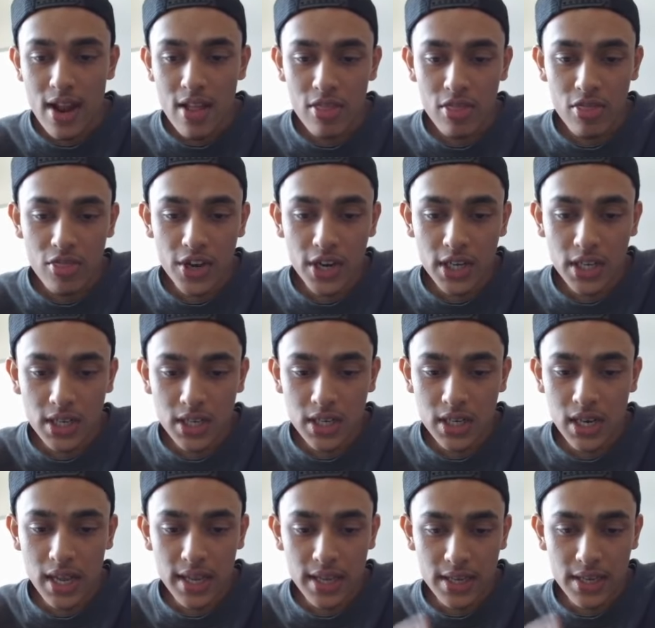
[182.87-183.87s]
they're
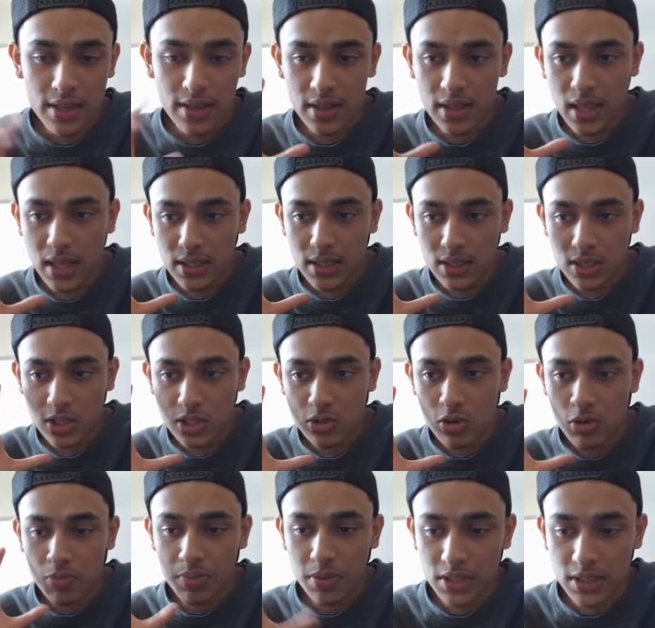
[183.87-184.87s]
like like they're
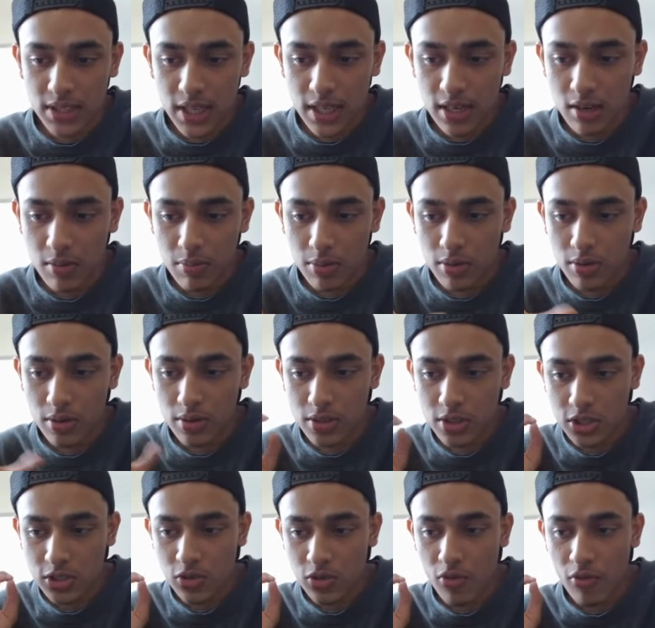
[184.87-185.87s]
so presentable and they're
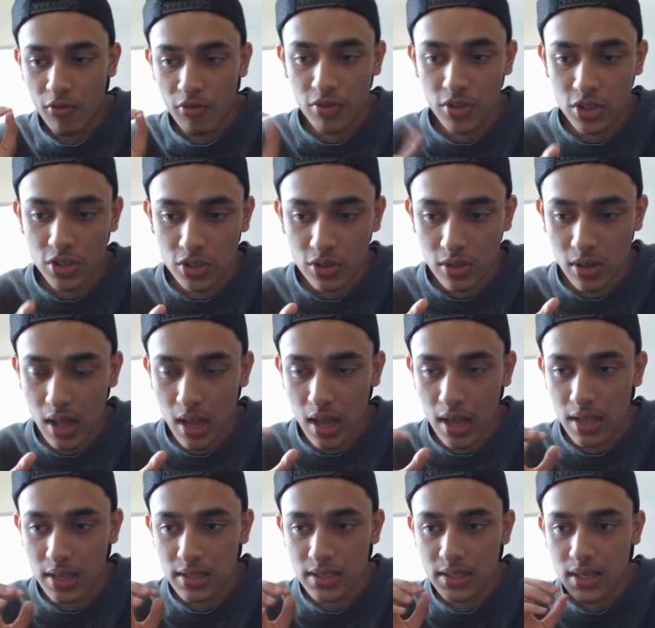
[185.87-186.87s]
so
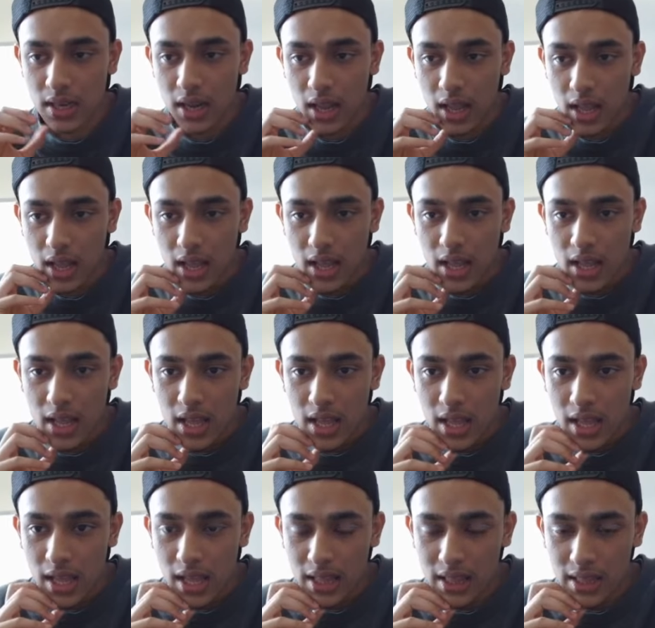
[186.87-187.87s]
visualized,
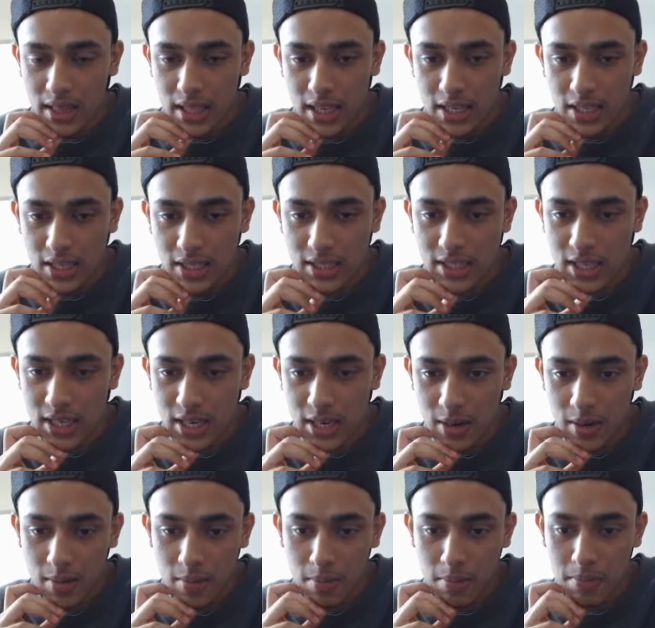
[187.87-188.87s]
that doesn't
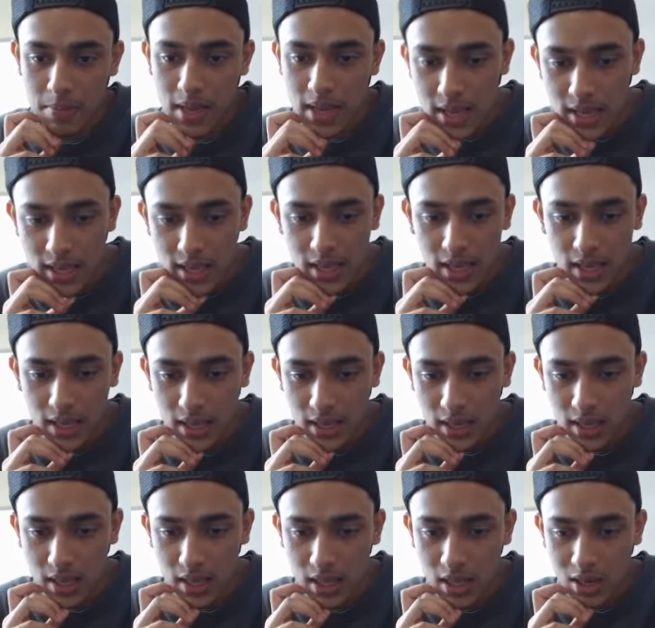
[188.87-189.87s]
make it
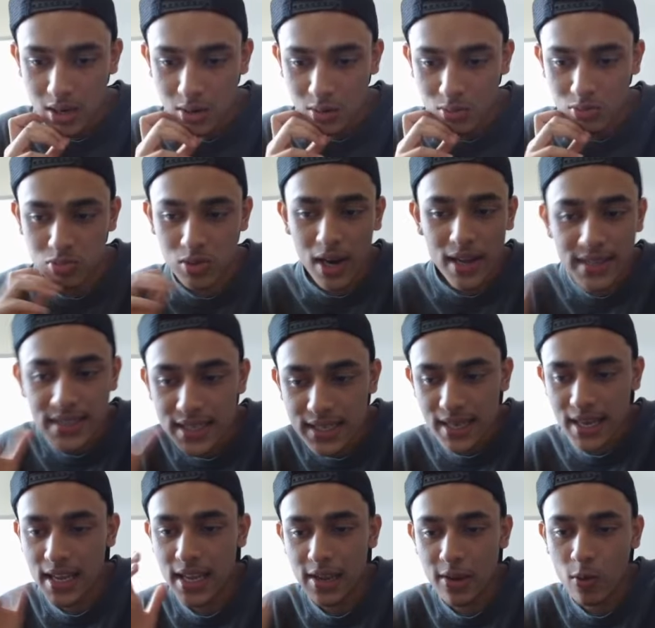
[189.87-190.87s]

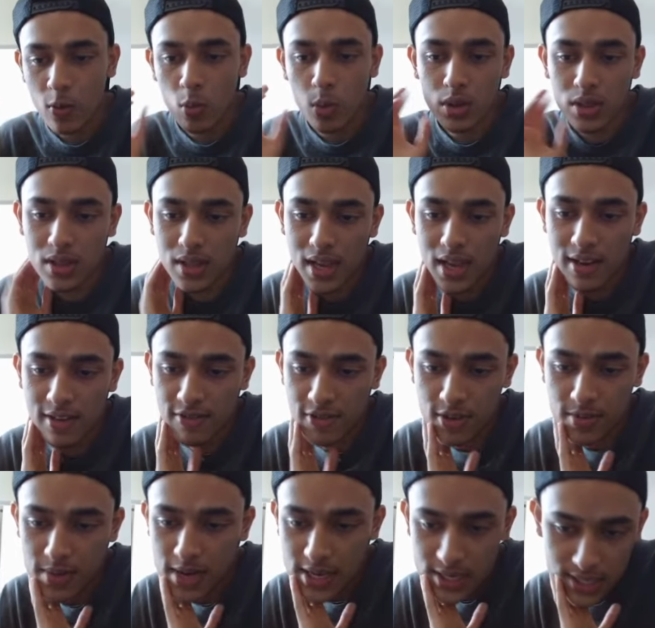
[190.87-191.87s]
resonate with the
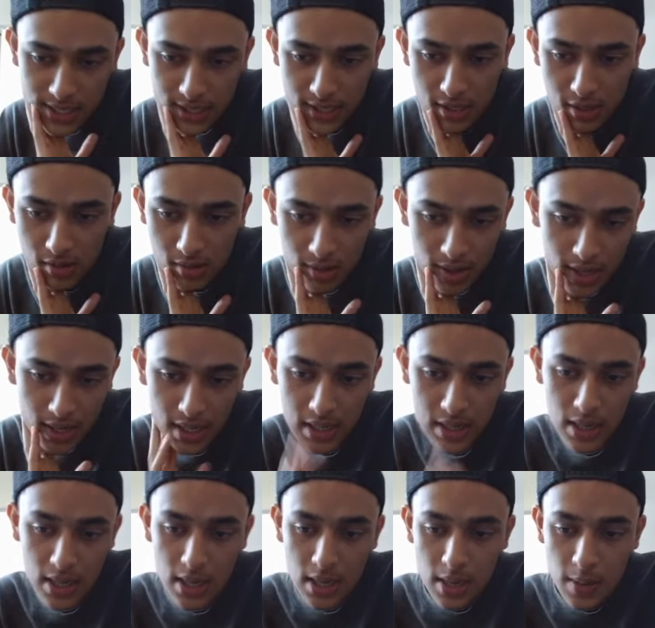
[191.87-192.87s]
information in a way.
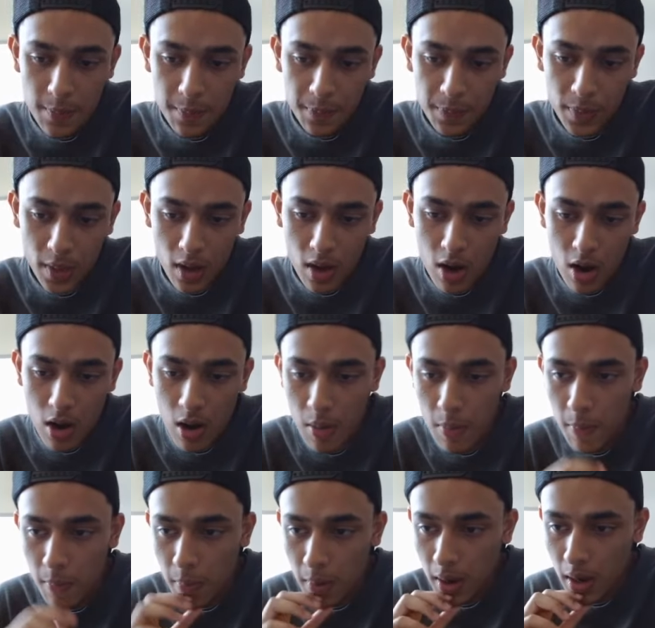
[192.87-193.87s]

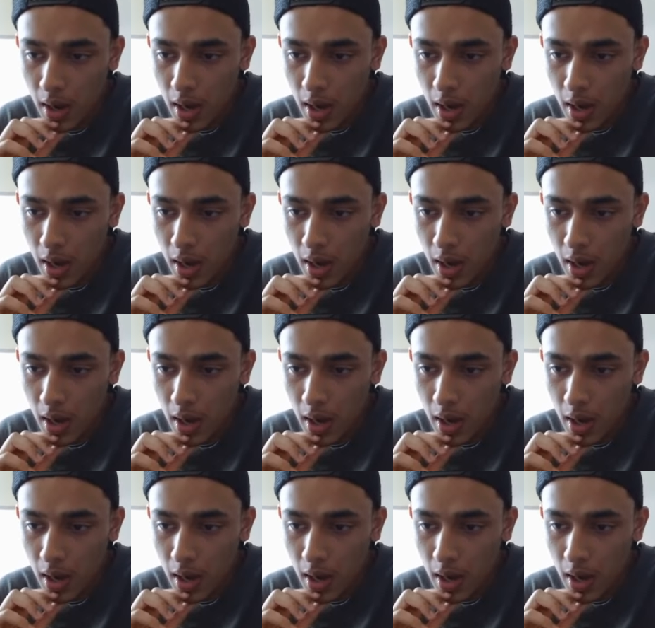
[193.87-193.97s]
Um,